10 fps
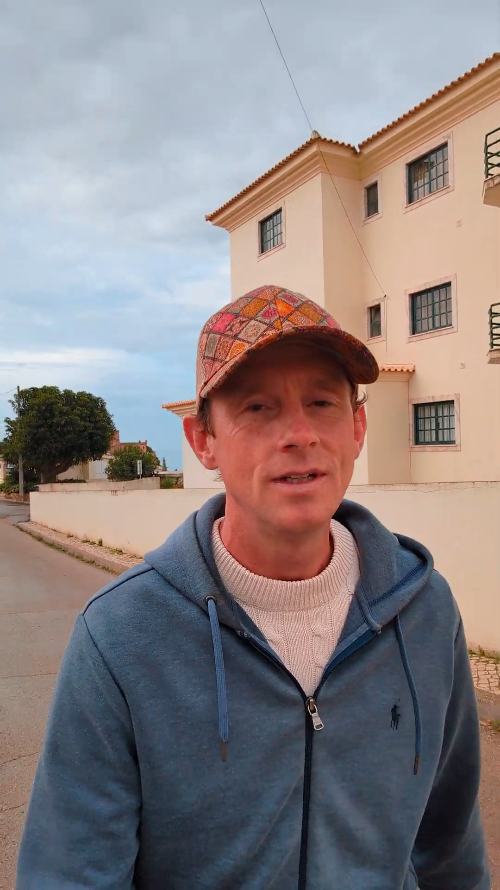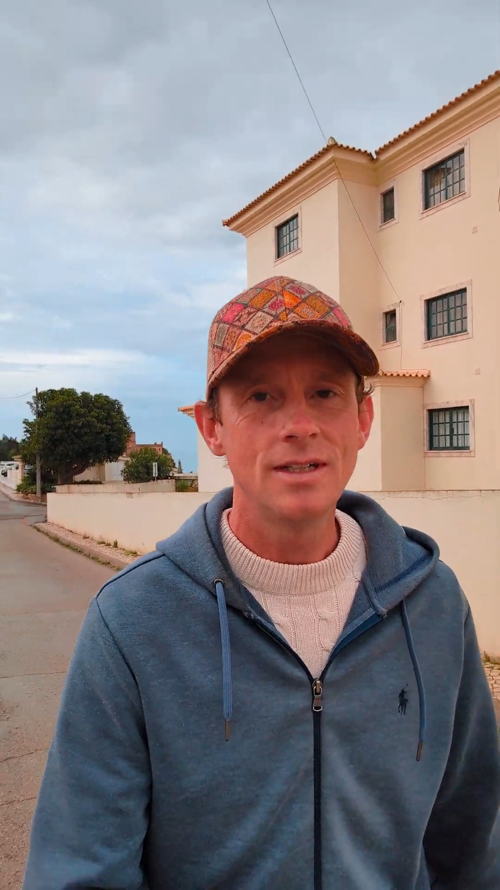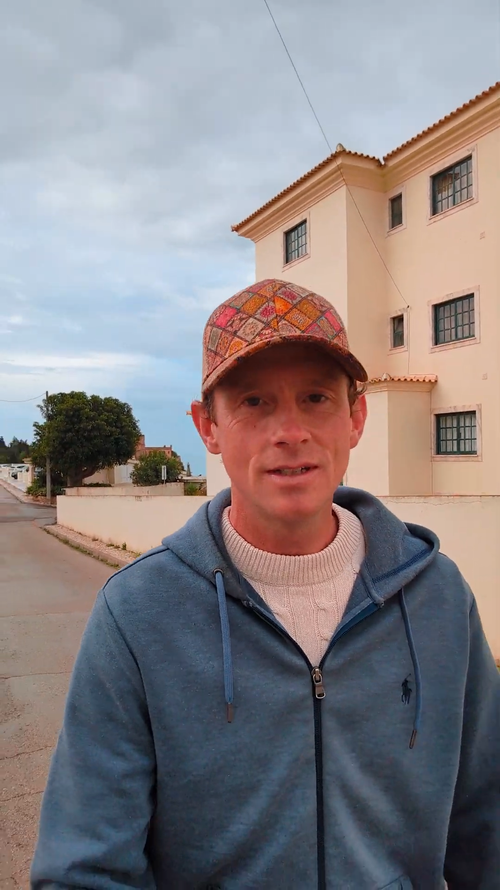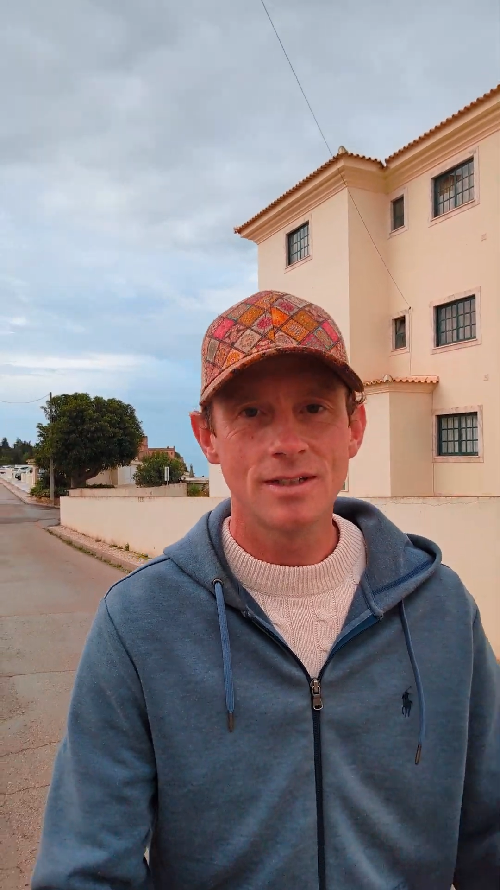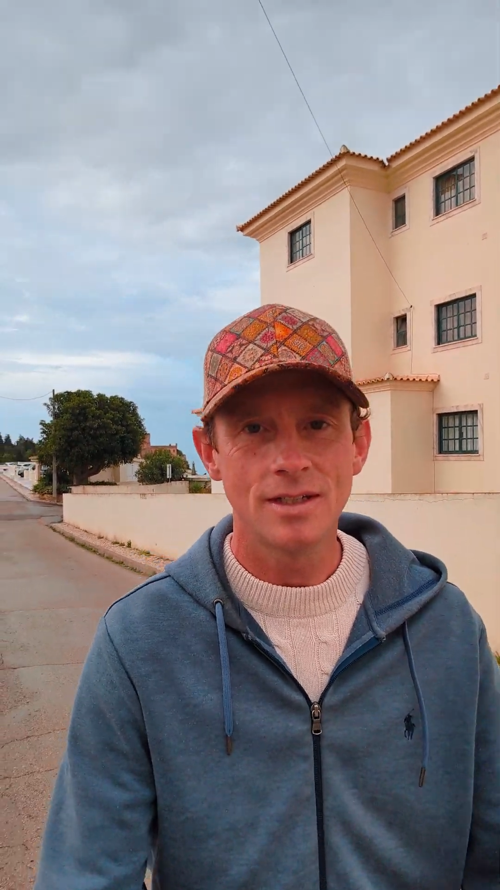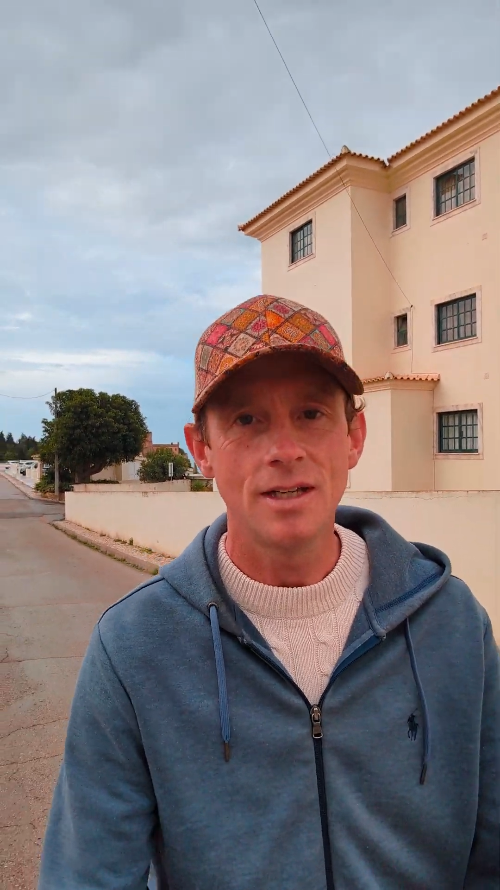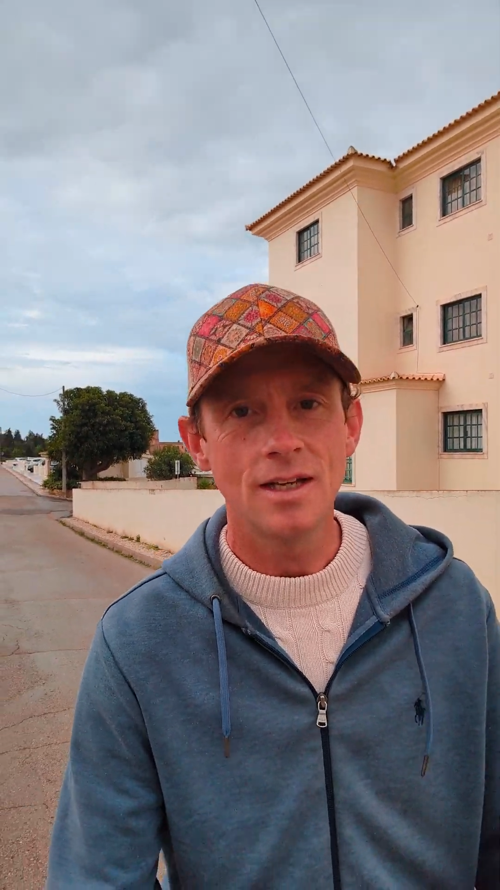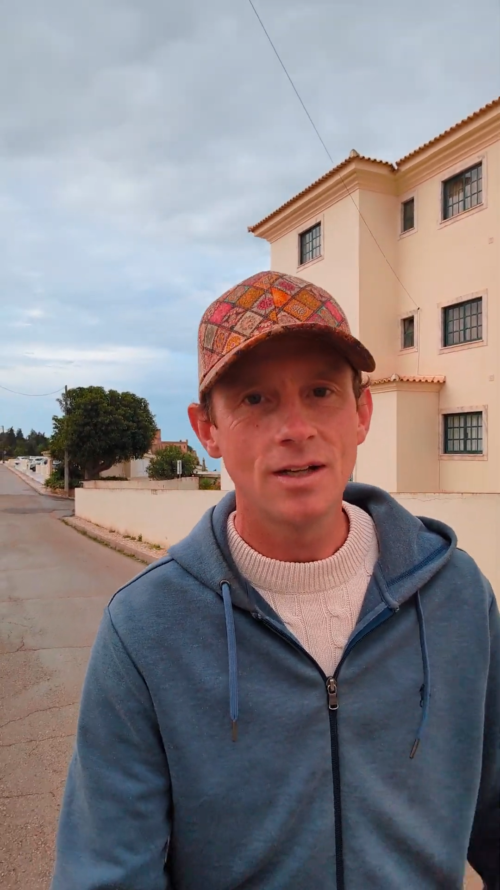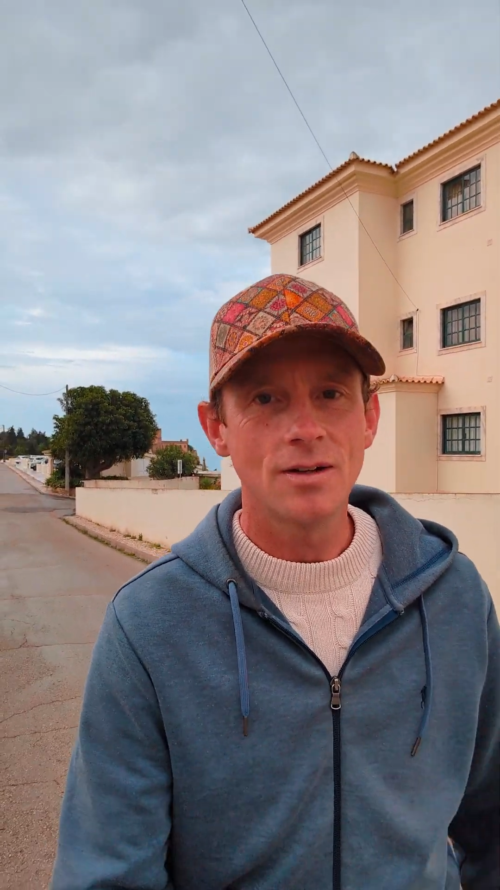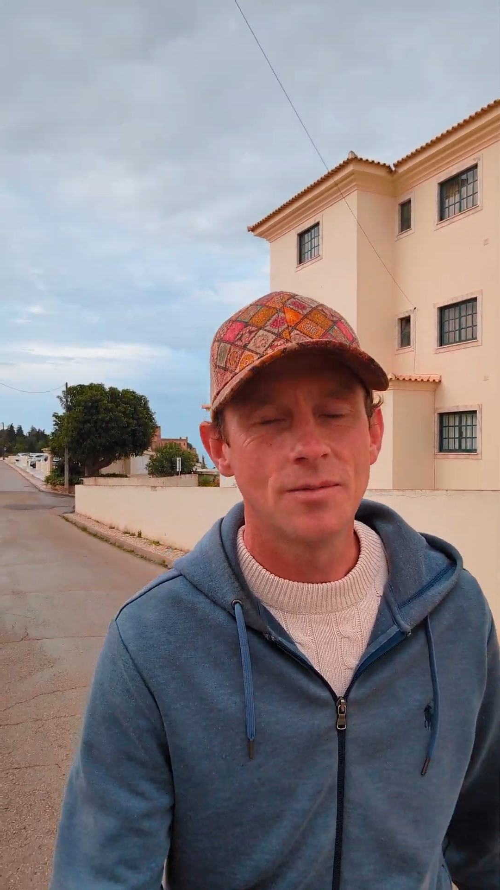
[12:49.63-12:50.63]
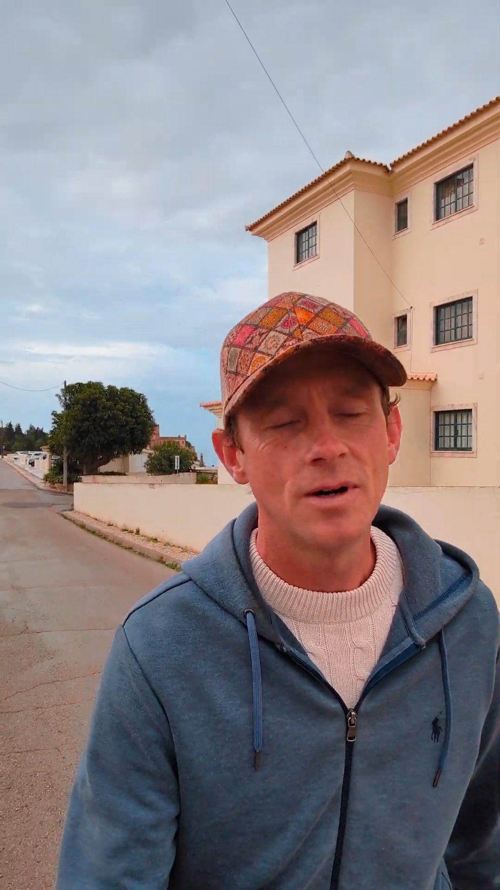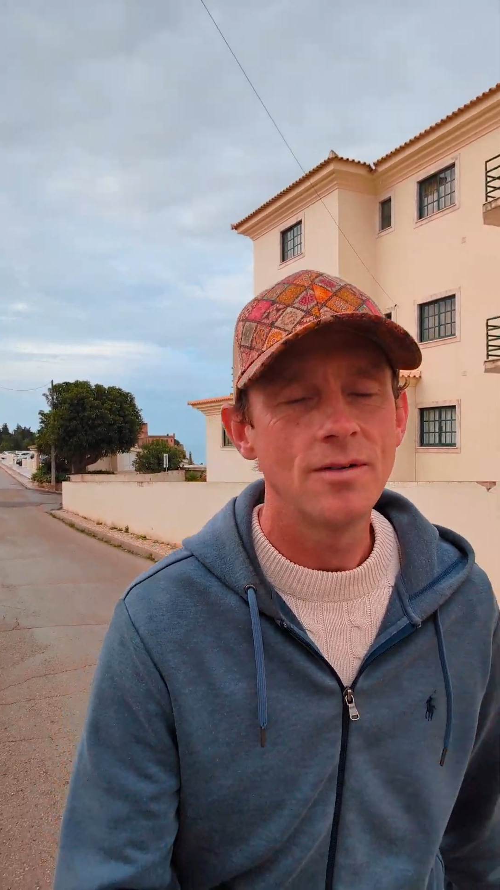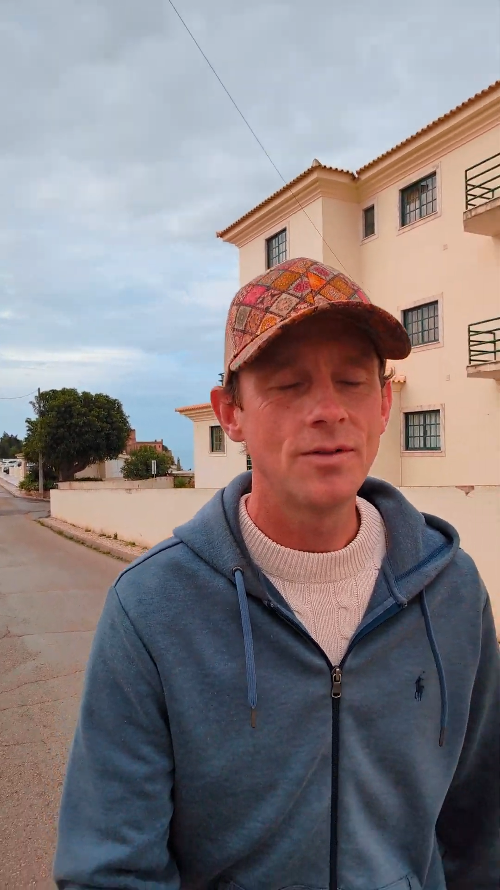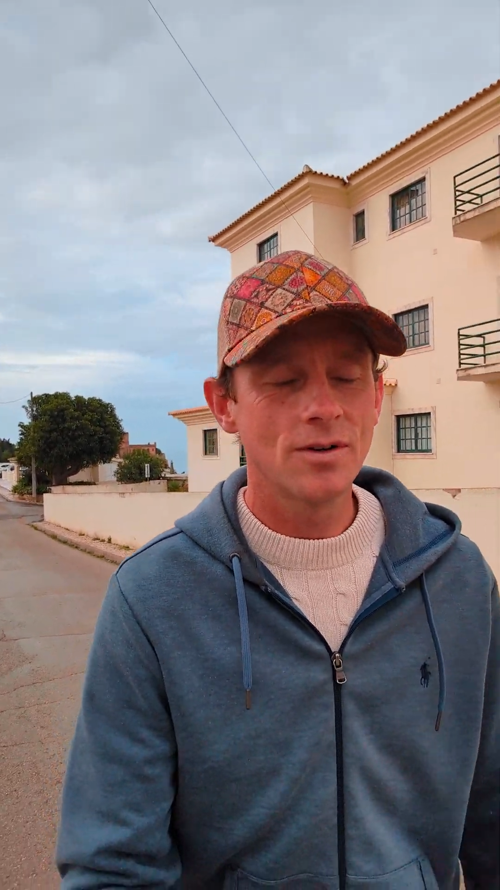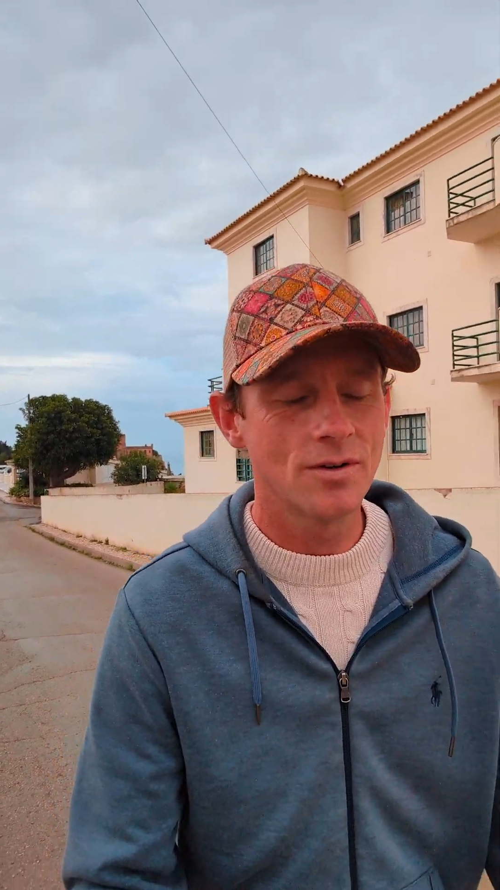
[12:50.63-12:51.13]
needing to heal,
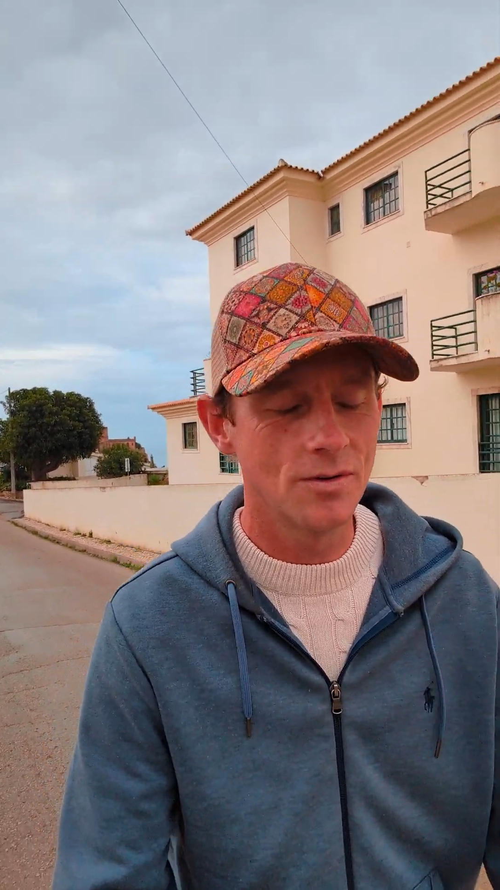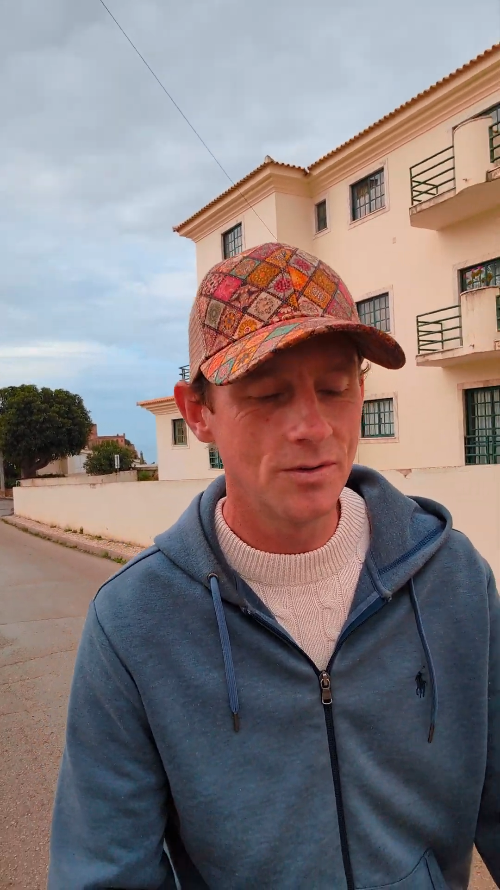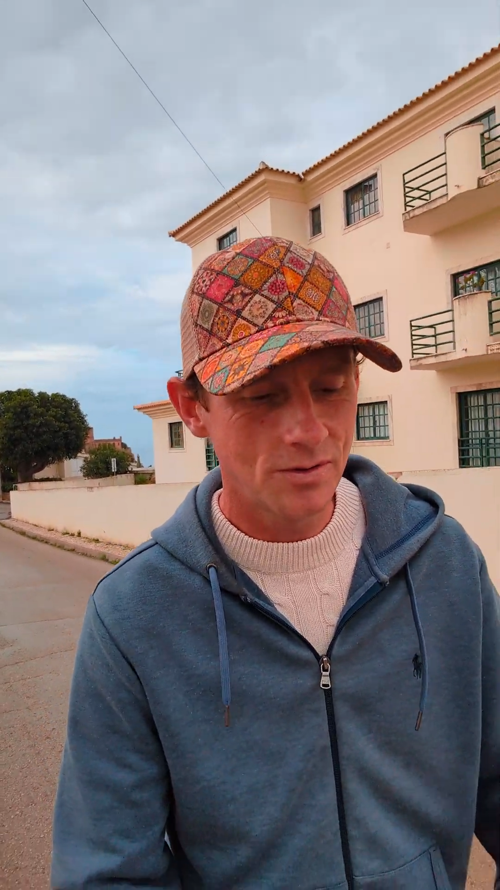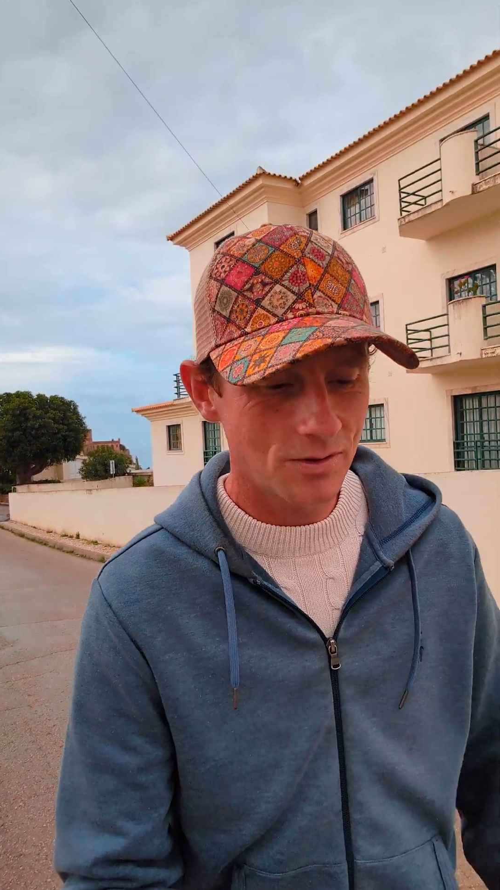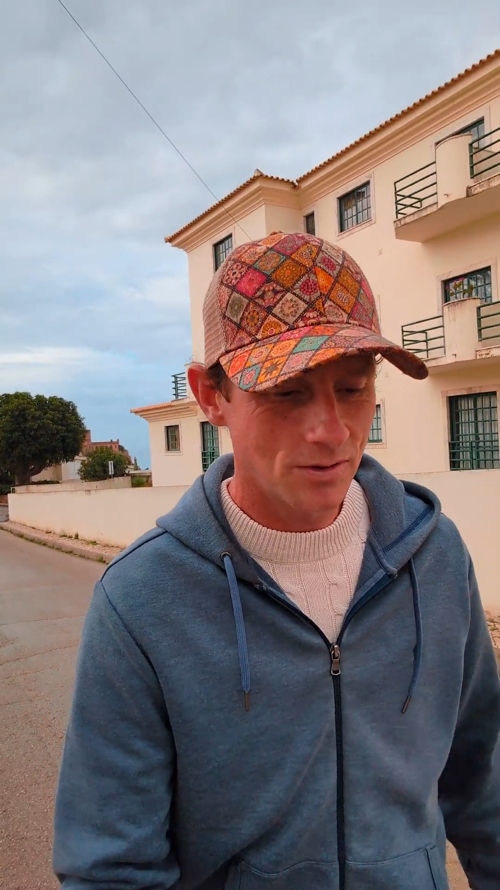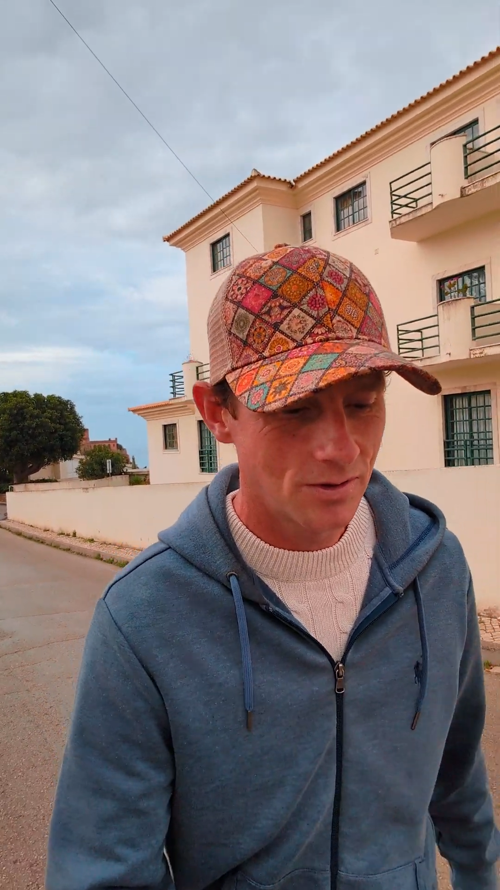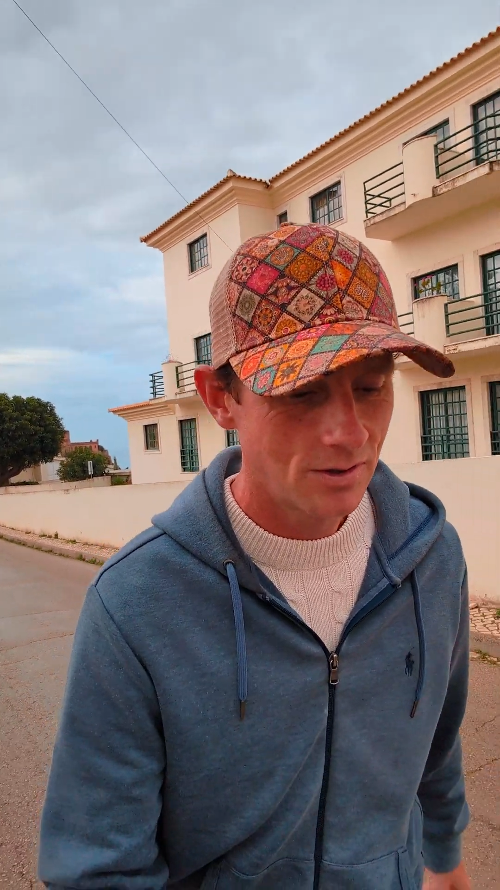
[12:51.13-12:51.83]
whatever you're going through.